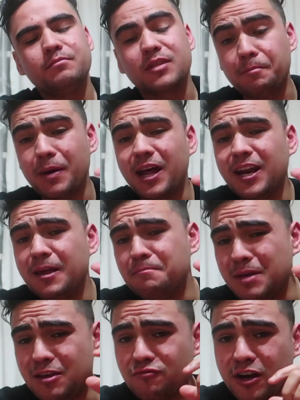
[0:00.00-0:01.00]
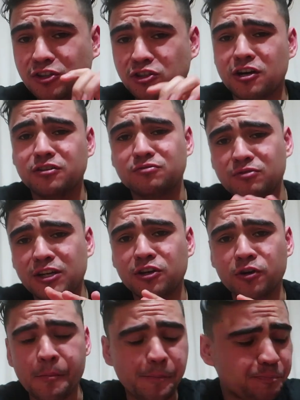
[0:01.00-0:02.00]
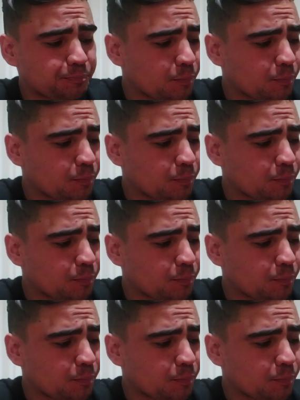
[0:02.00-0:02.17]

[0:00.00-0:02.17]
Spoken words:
The bun and meat ratio is really good.